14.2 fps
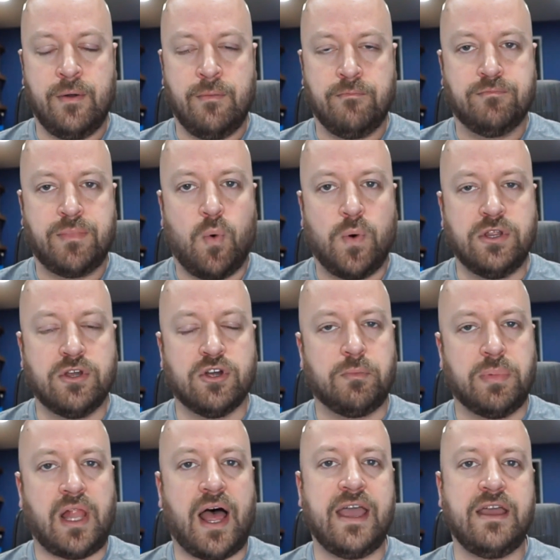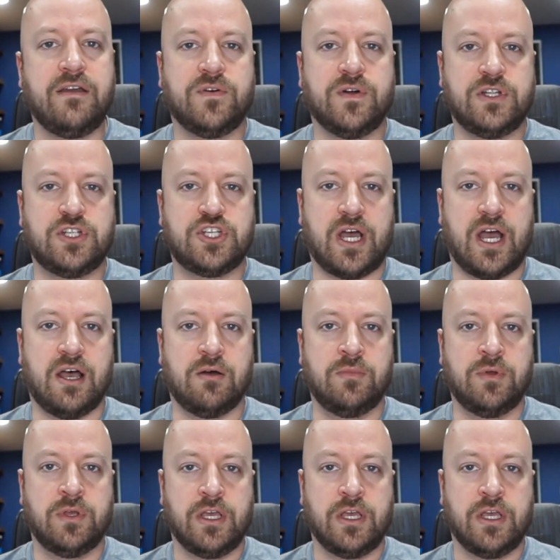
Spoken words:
But when you're applying for a job,